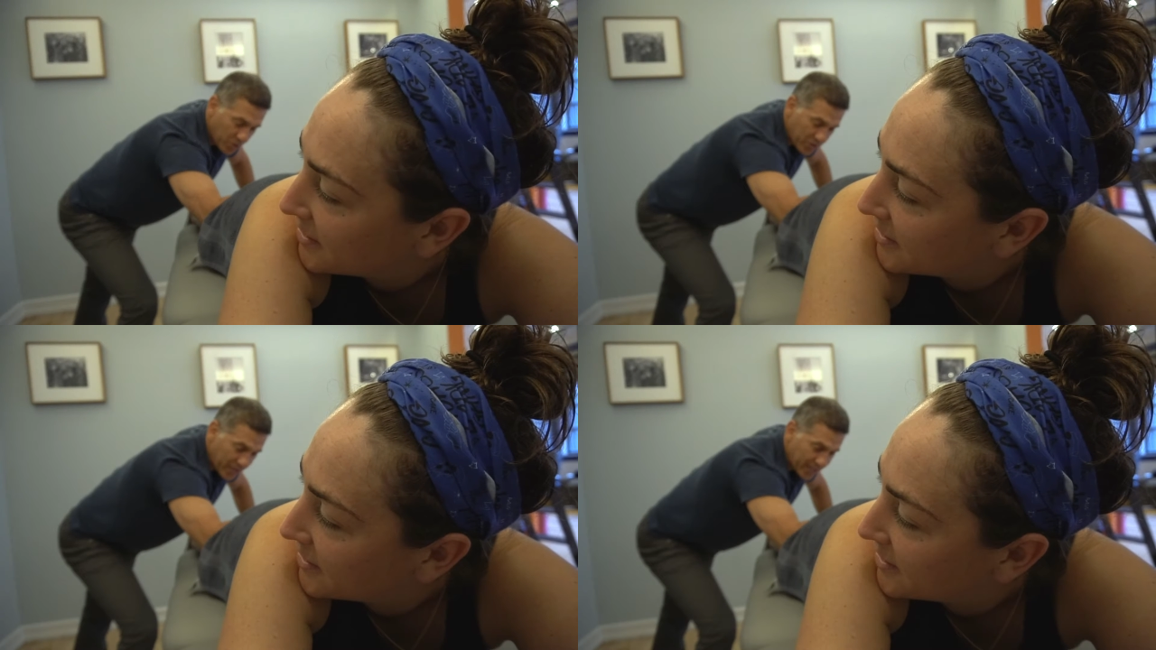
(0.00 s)

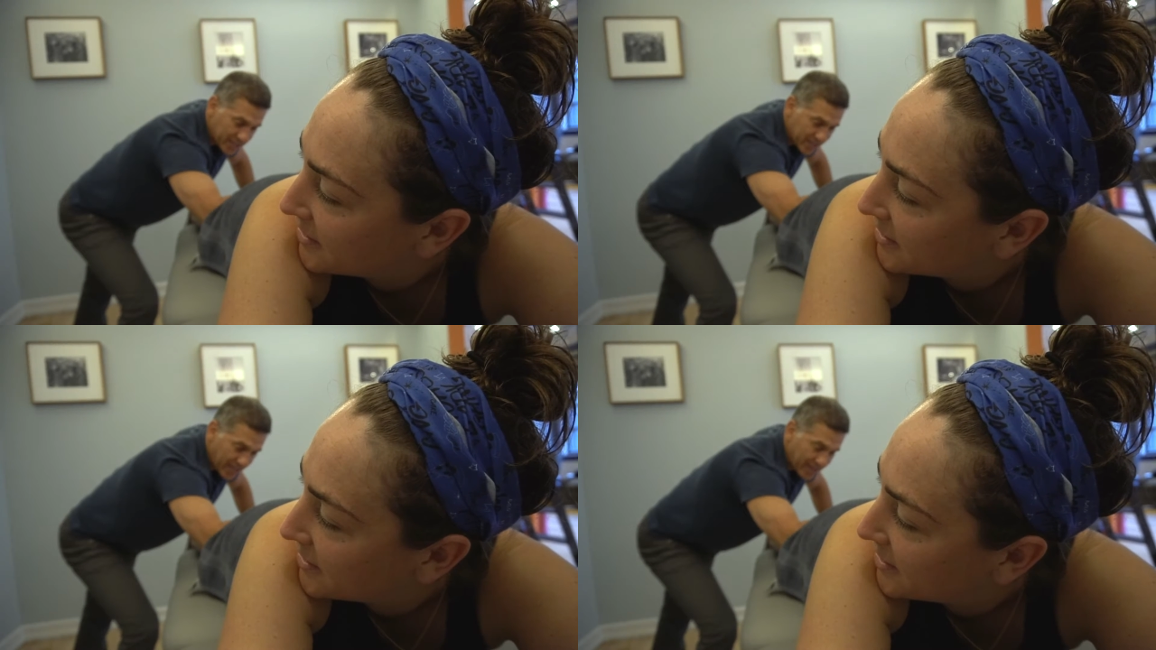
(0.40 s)
Speaker 1: So I think
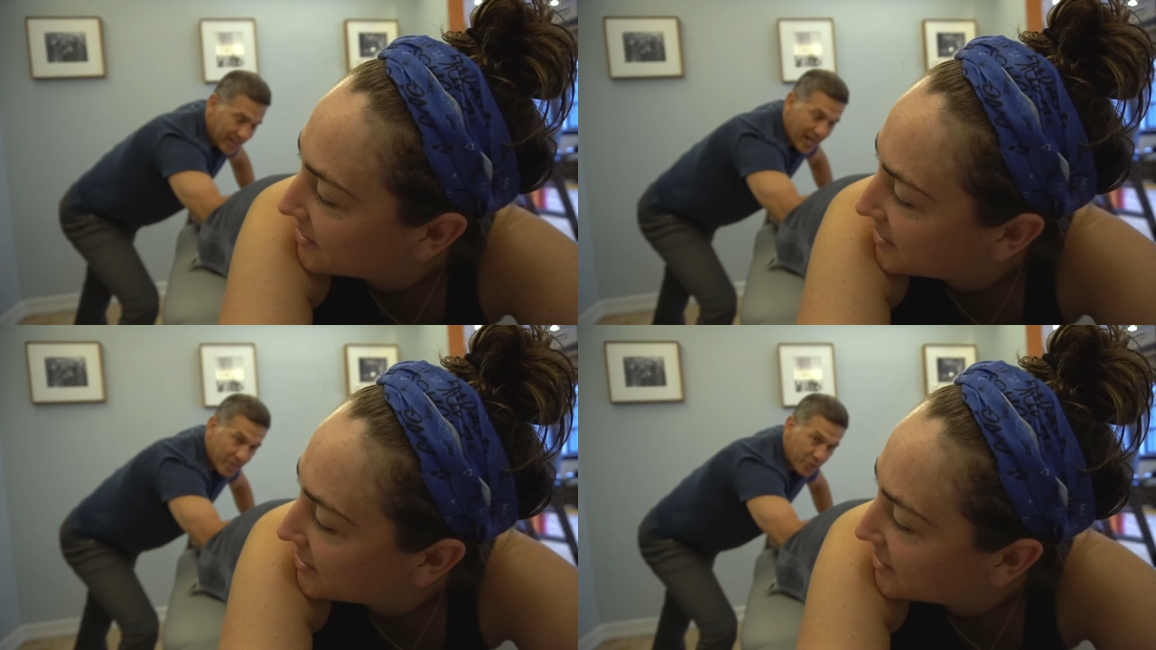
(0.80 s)
it's in
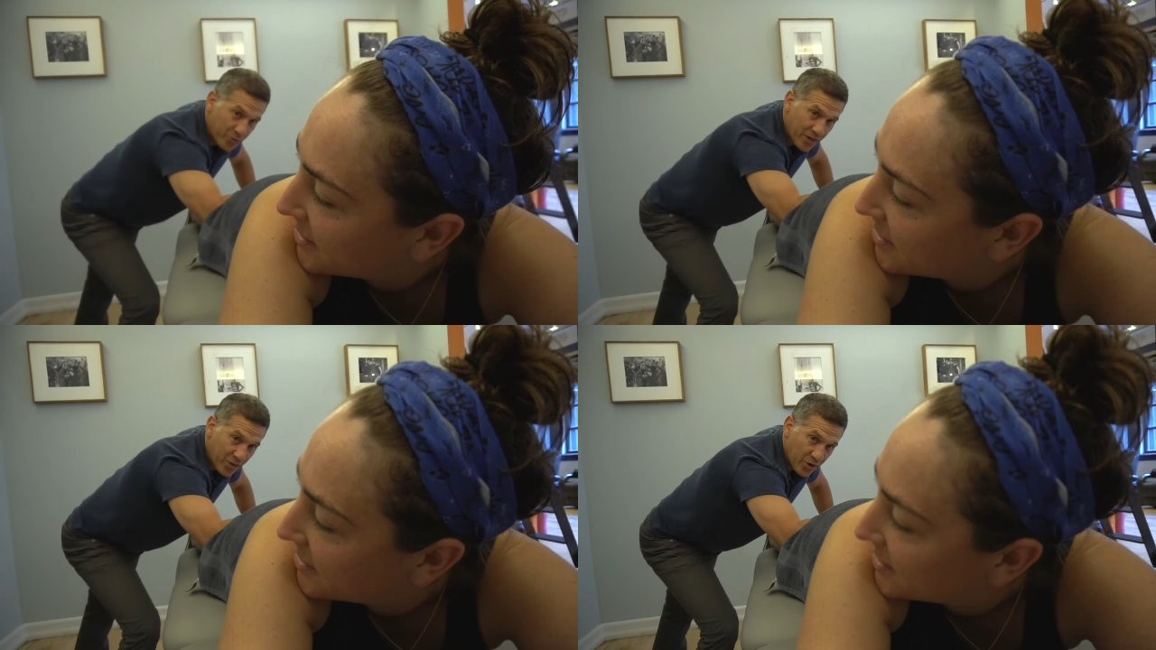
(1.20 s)
that
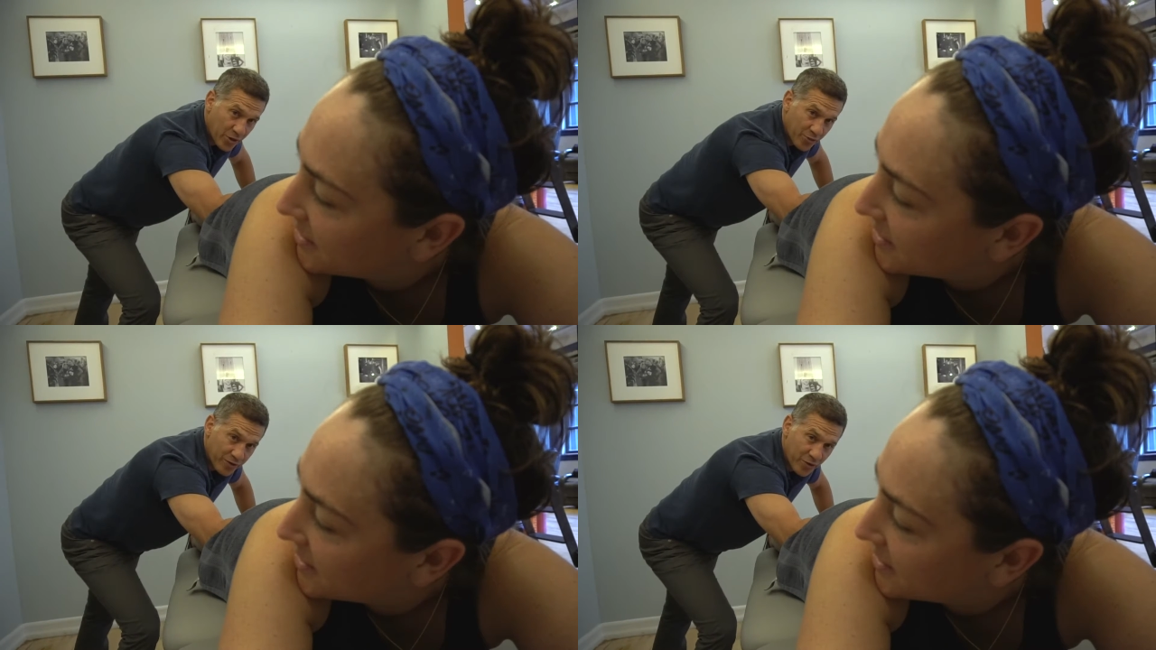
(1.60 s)

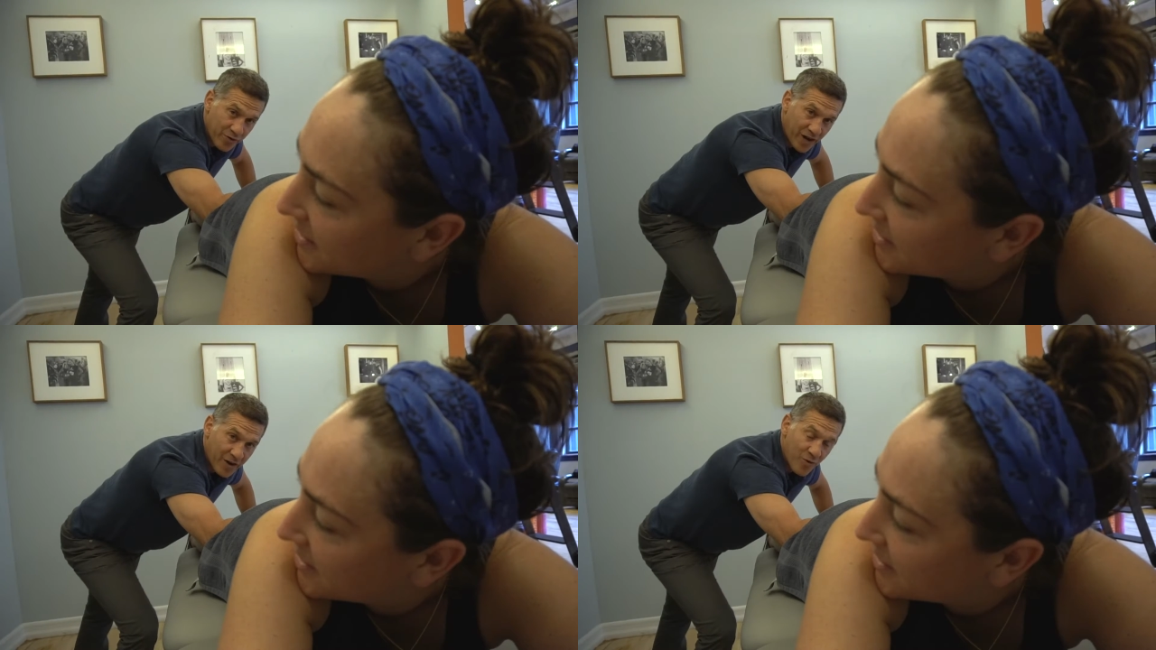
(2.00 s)
330,
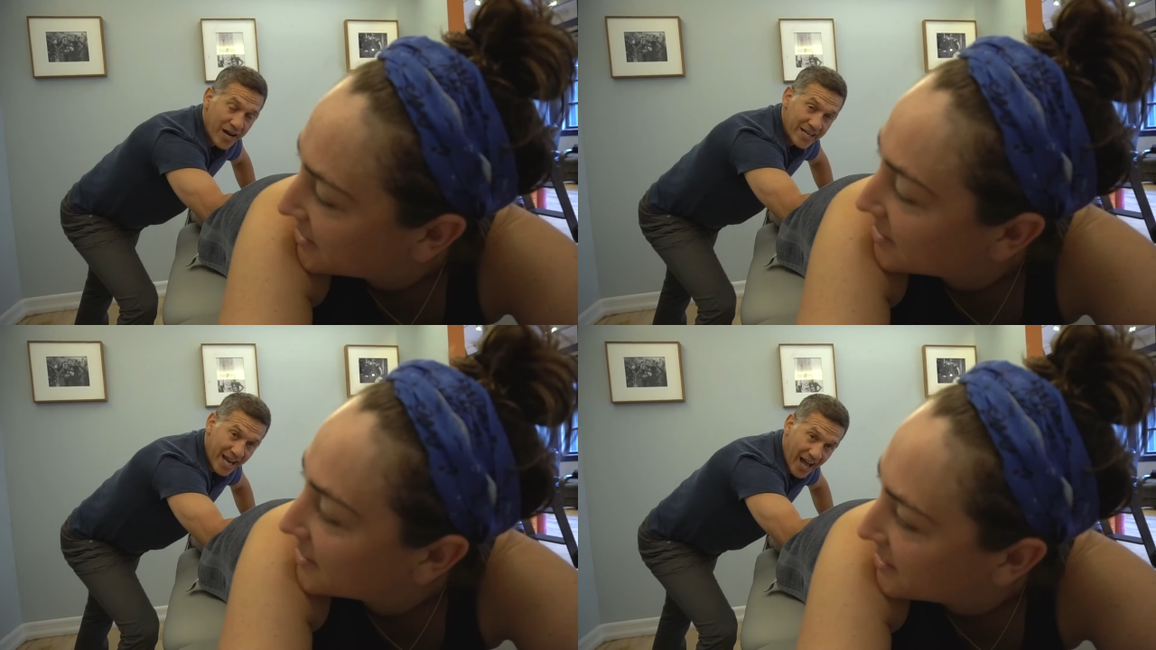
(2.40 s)
335
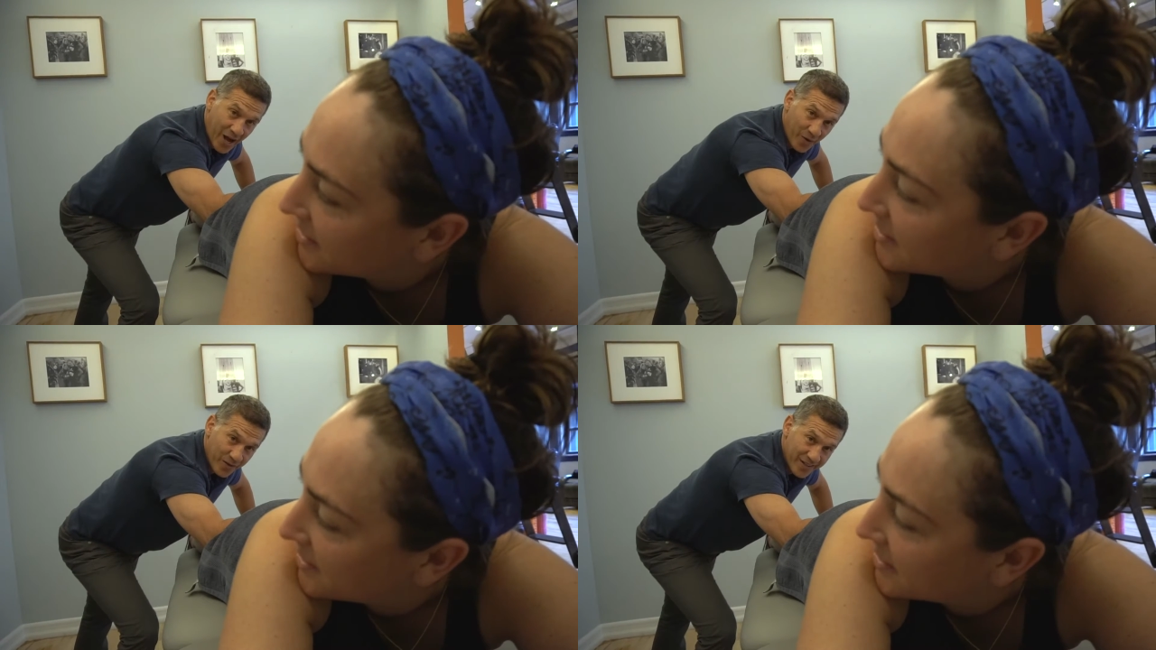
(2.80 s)
right
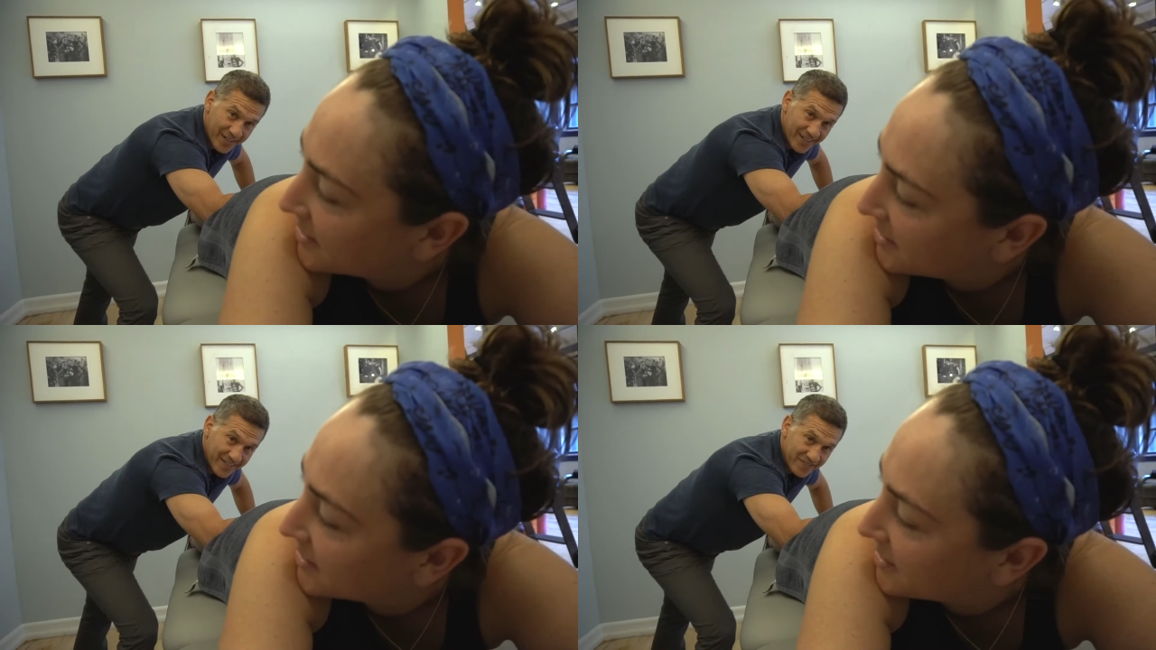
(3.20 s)
now,
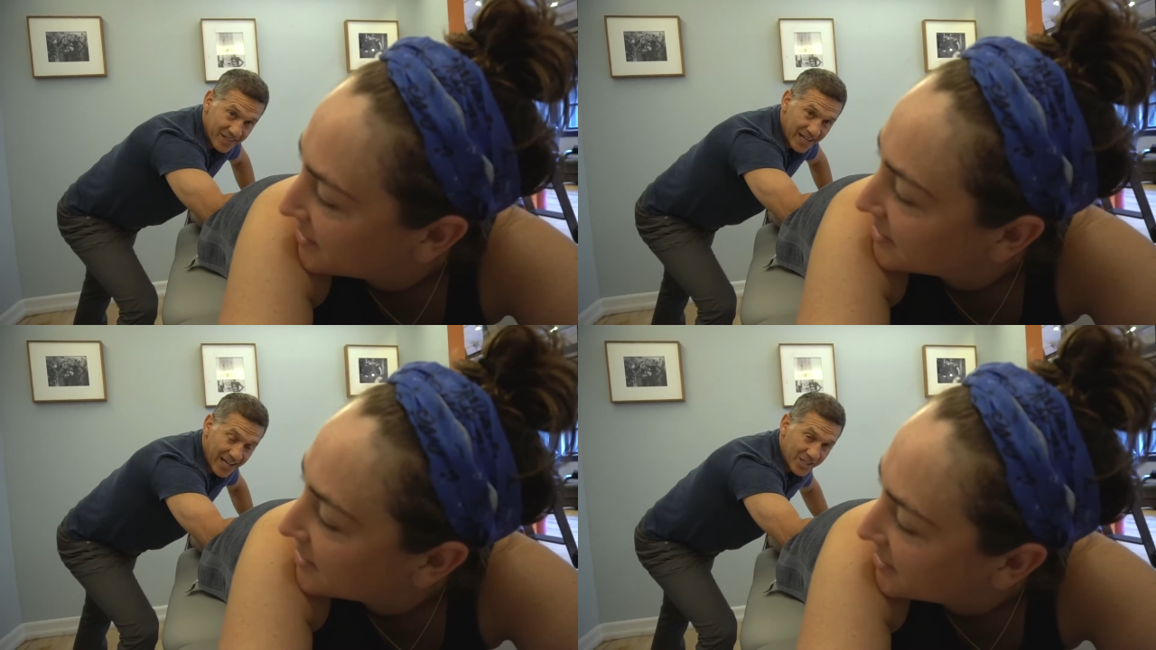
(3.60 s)

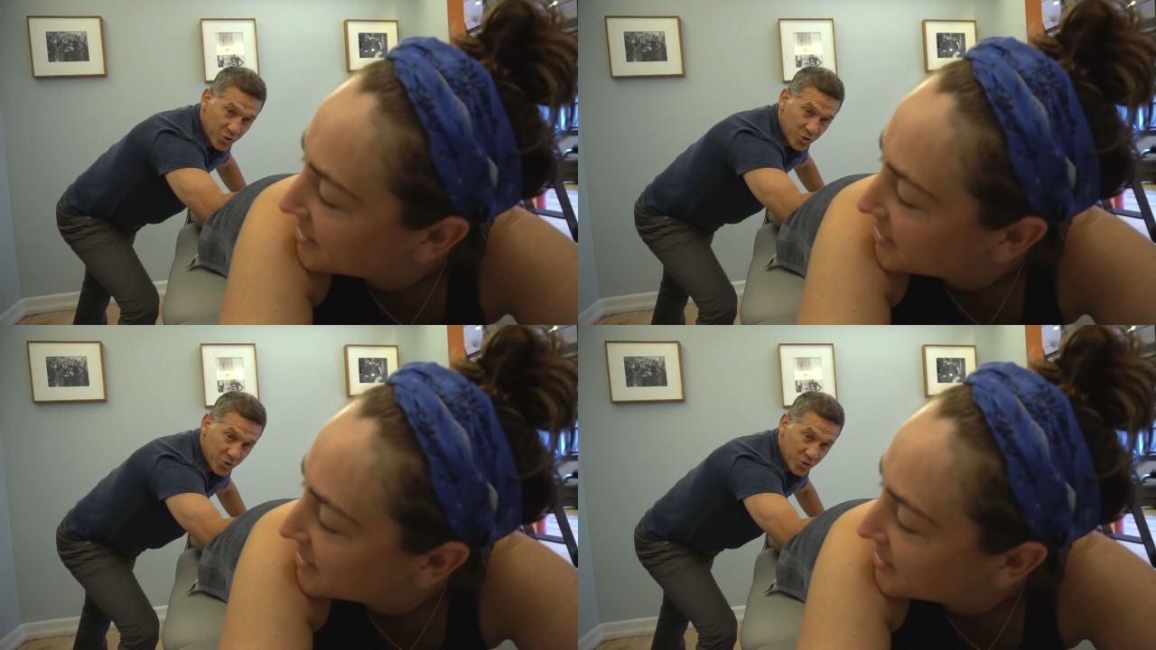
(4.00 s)
and